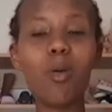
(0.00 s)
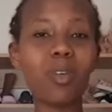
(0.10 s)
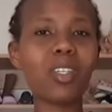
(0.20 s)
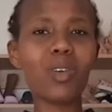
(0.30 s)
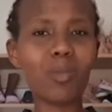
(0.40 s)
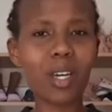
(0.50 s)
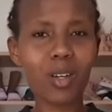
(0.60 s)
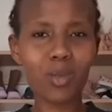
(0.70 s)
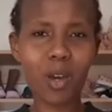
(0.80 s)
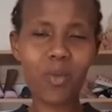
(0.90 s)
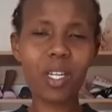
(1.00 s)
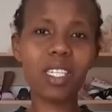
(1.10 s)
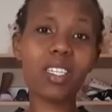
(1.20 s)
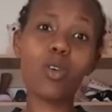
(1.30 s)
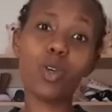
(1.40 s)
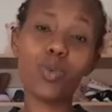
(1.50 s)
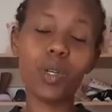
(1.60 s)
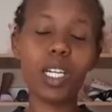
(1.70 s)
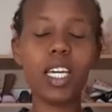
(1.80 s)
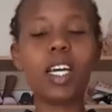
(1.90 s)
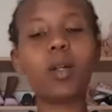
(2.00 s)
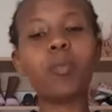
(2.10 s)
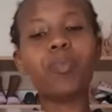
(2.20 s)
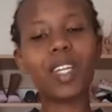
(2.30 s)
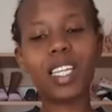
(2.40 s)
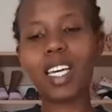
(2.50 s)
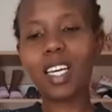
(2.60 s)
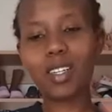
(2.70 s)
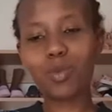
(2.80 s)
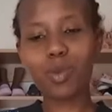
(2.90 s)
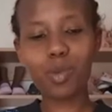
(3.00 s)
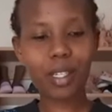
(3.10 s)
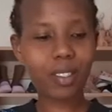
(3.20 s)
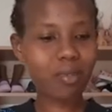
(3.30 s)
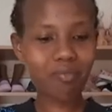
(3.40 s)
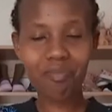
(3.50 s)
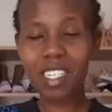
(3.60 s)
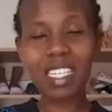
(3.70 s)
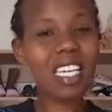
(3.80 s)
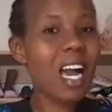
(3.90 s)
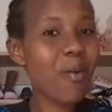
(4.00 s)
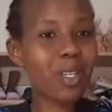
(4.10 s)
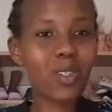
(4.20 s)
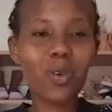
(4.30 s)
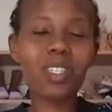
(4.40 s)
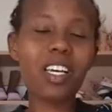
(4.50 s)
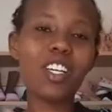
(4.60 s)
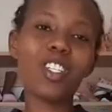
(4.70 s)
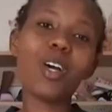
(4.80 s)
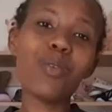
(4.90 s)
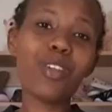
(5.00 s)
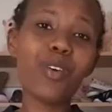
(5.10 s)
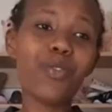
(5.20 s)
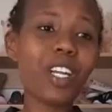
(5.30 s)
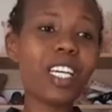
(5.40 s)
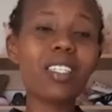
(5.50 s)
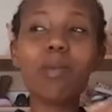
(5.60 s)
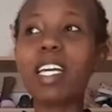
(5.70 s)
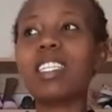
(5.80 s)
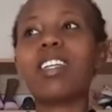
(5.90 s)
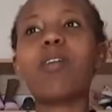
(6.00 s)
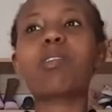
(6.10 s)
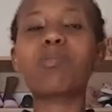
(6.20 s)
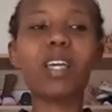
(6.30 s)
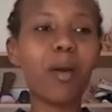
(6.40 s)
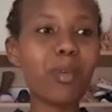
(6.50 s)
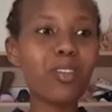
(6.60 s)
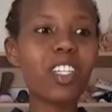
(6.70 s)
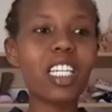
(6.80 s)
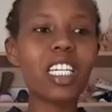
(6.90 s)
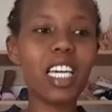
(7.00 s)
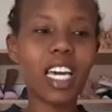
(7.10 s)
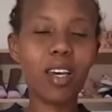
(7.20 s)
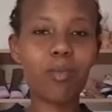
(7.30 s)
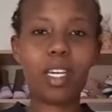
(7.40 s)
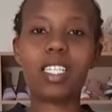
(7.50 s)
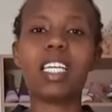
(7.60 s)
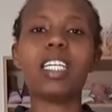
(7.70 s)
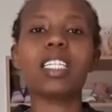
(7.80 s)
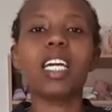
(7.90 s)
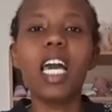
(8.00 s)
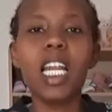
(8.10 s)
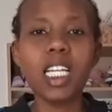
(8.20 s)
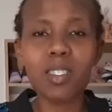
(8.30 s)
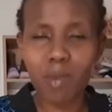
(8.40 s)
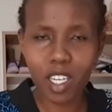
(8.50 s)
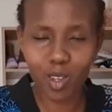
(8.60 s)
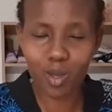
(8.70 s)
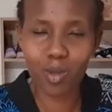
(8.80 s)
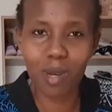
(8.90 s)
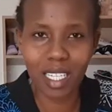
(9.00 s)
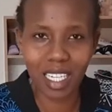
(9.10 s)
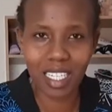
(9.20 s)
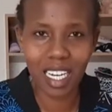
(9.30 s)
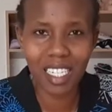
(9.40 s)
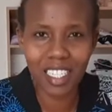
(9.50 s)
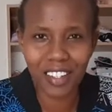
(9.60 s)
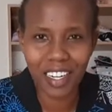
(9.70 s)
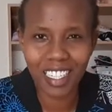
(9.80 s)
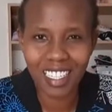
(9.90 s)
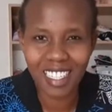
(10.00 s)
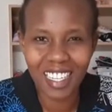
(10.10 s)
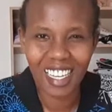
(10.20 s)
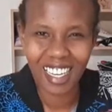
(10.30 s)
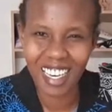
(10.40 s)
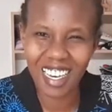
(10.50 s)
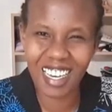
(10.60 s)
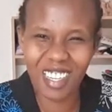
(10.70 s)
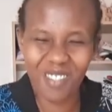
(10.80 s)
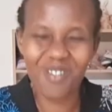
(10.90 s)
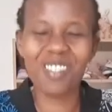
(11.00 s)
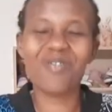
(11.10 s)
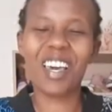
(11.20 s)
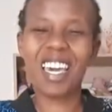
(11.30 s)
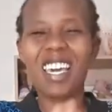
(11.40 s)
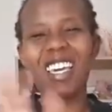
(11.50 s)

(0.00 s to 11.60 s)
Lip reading: Poster will be out by Wednesday, God willing, and then we will see how it goes. Share with your friends. My Instagram is becoming really exciting. Let's make YouTube as exciting, right? Bye.